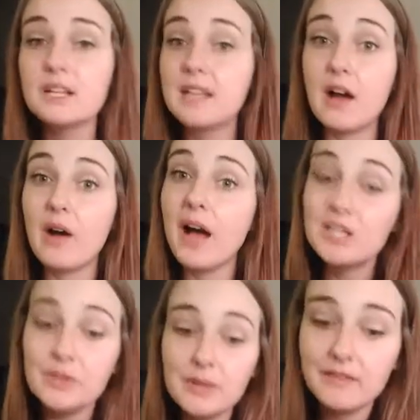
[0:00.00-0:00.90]
Now, I
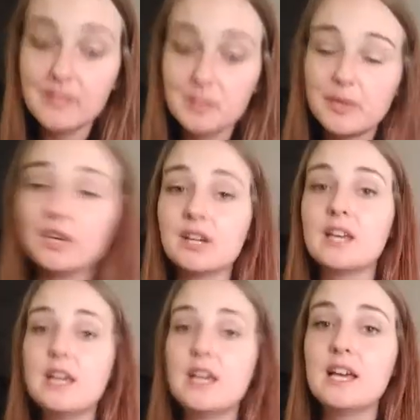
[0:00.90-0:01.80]
do love this book,
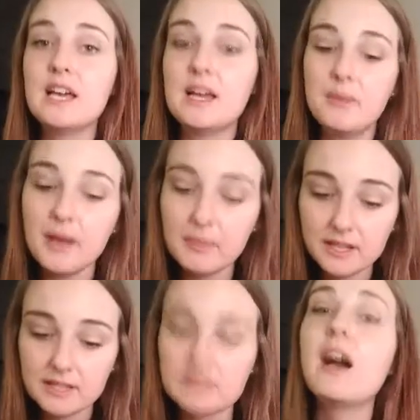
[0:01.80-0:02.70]
but
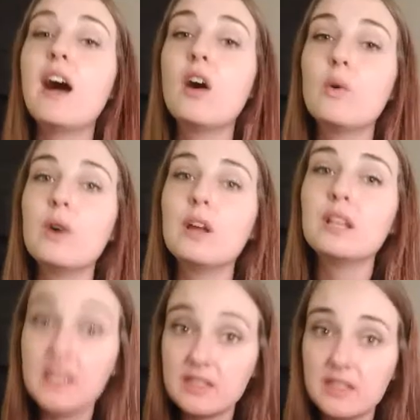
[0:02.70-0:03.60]
because of how
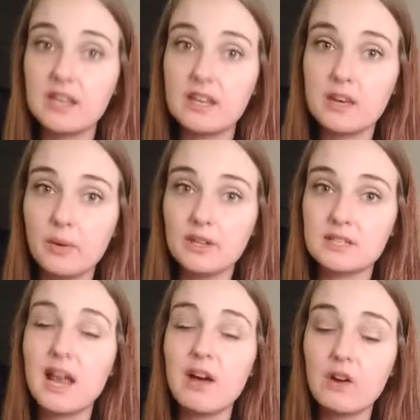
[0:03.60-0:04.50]
lengthy it was
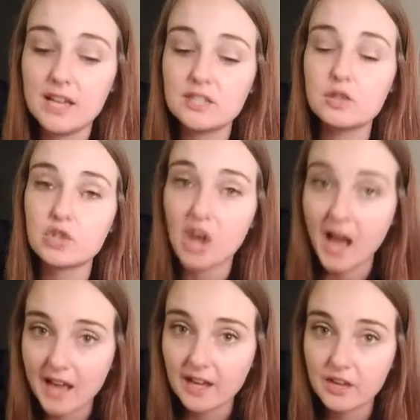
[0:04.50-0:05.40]
and how I had to
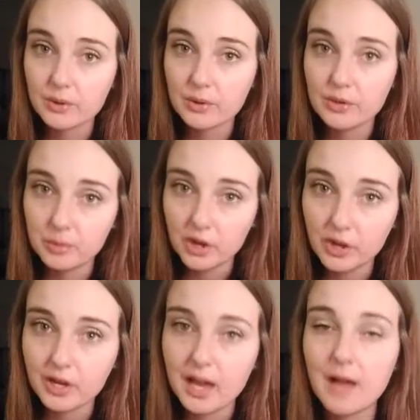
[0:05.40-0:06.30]
drag through the
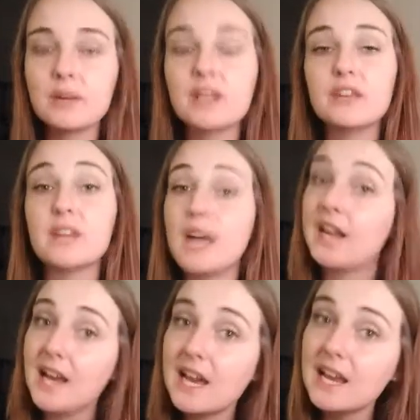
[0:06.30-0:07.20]
book, I'm going to give it a
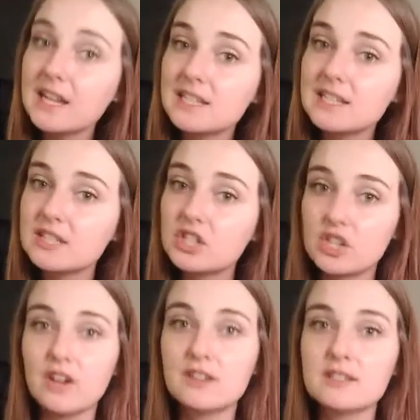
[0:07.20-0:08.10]
9 out of 10
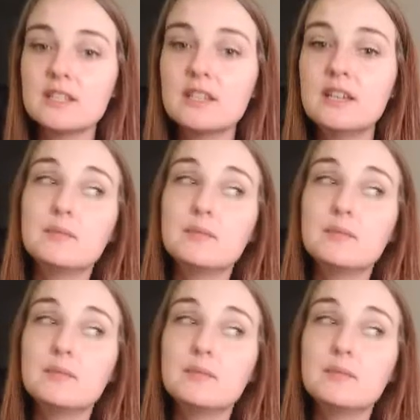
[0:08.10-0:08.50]
stars.